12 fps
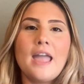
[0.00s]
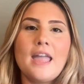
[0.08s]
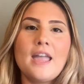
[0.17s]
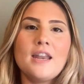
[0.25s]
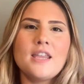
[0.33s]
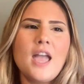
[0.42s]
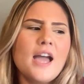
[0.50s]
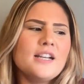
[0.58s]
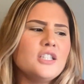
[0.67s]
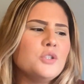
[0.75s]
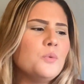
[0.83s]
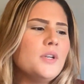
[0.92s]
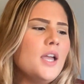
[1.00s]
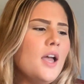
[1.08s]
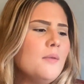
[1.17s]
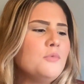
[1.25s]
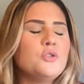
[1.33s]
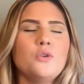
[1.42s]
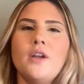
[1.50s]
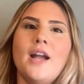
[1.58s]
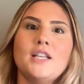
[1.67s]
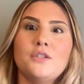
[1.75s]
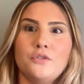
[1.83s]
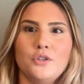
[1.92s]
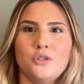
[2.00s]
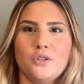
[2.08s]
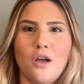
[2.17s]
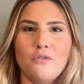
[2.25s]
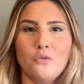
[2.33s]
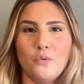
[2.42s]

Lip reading: And yeah, I just want to show you guys first off